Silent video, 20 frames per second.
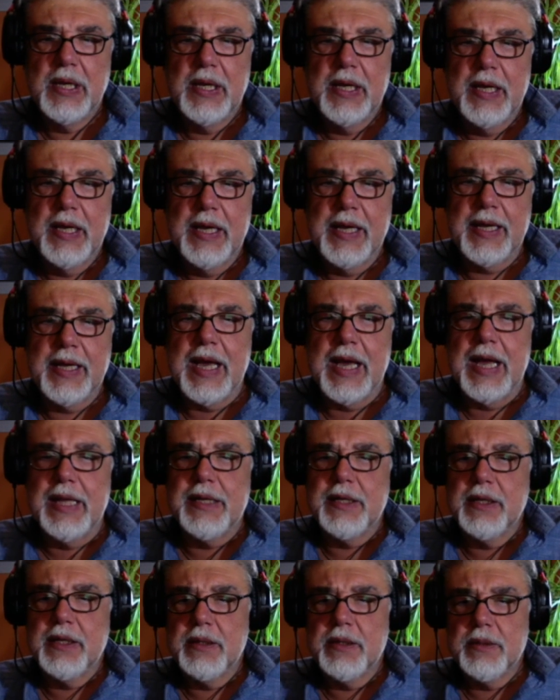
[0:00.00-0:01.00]
Again,
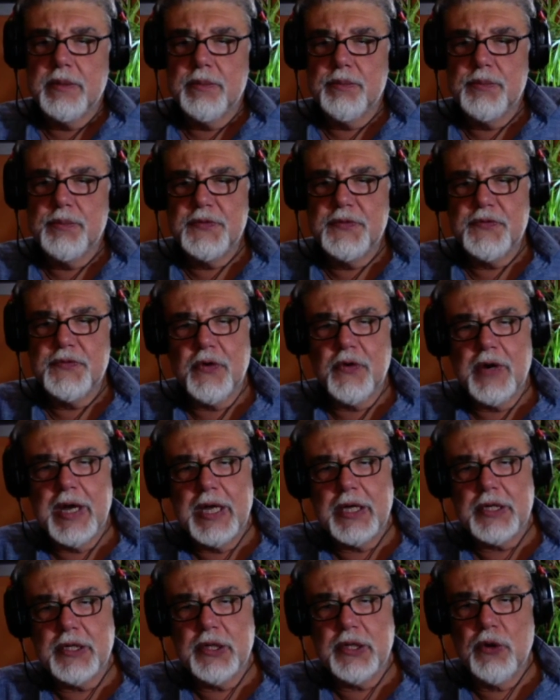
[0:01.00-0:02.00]
before I
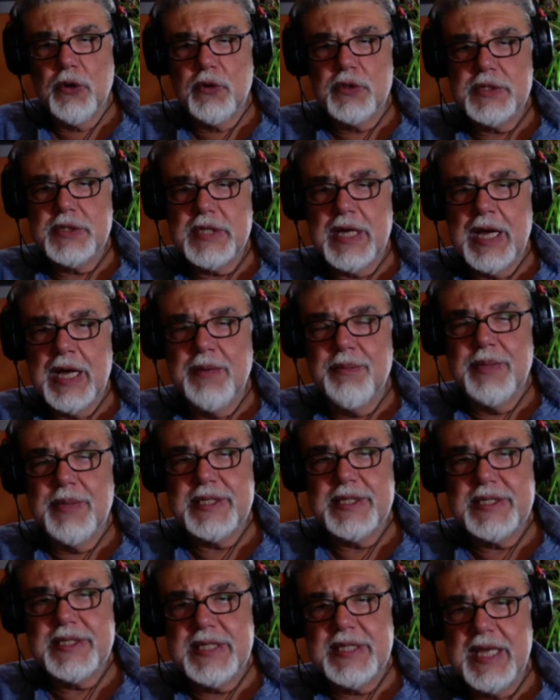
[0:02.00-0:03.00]
close, I
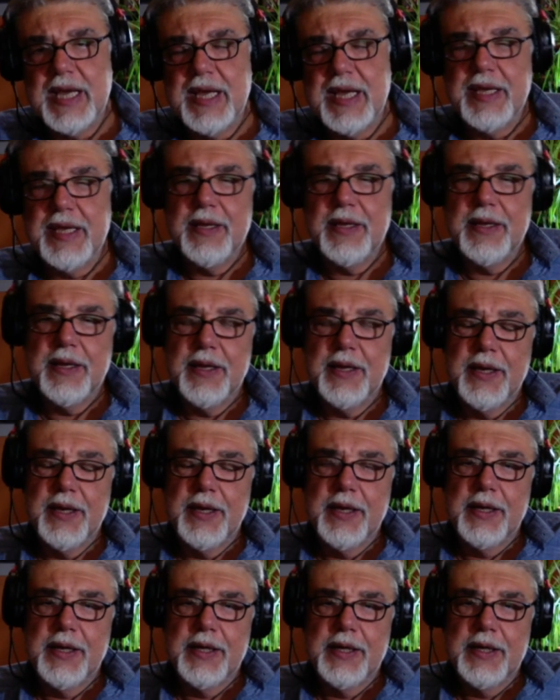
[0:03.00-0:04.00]
must say
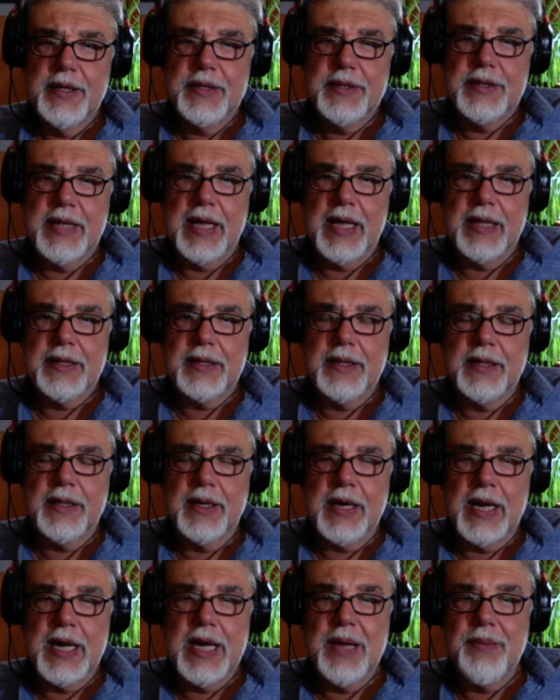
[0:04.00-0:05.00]
that
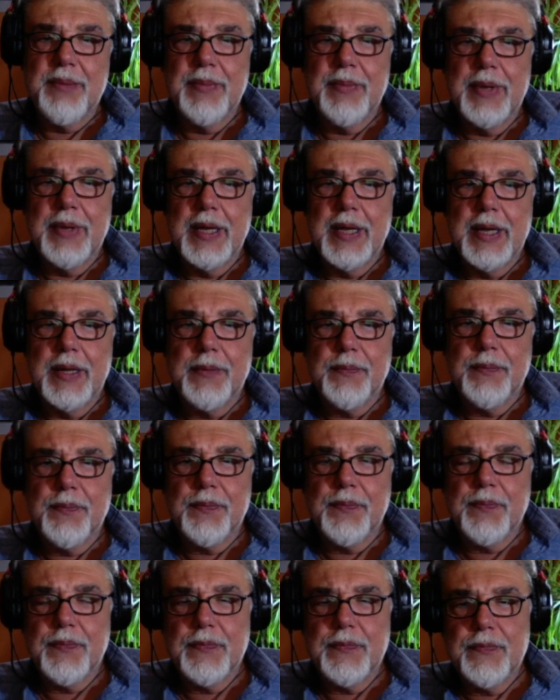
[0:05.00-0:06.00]
I am
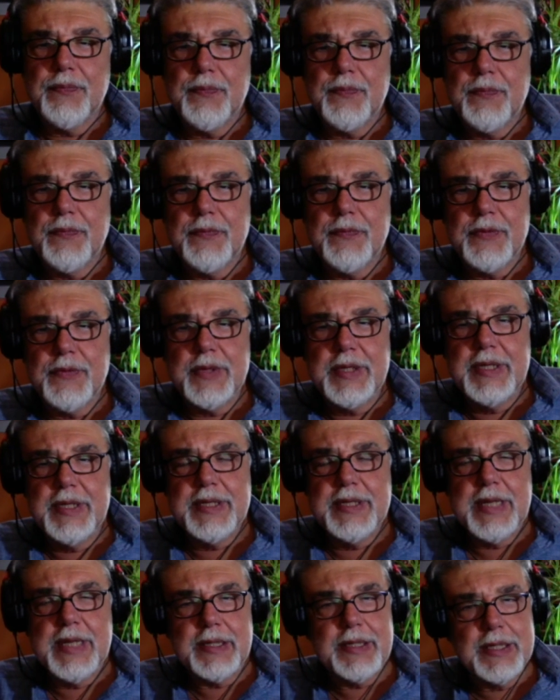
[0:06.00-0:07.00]
really
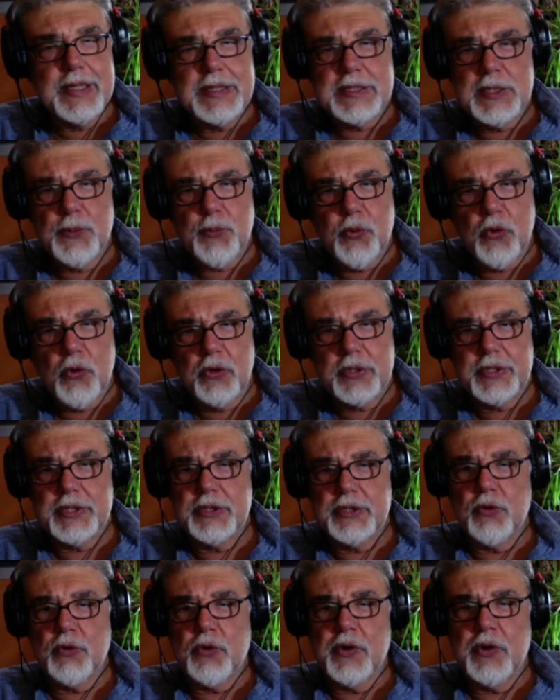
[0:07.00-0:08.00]
not a supporter
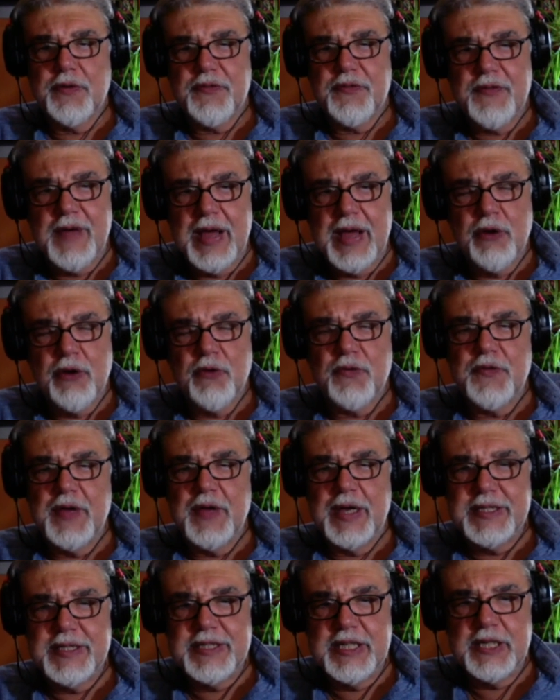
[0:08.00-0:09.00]
or a fan of
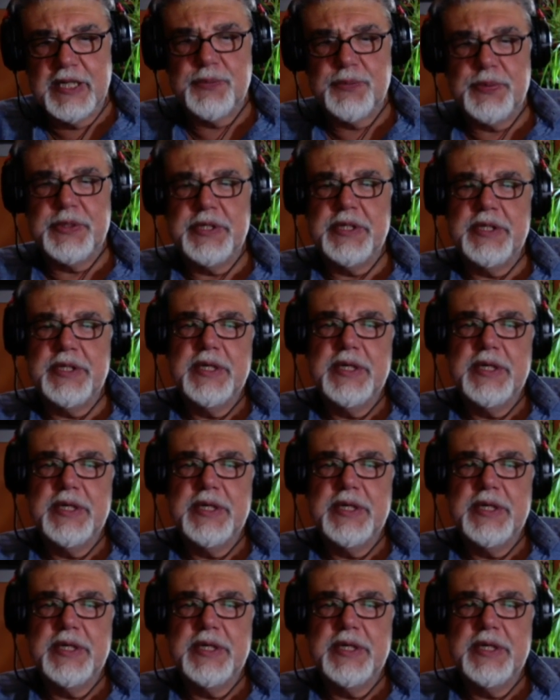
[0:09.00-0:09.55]
AKP,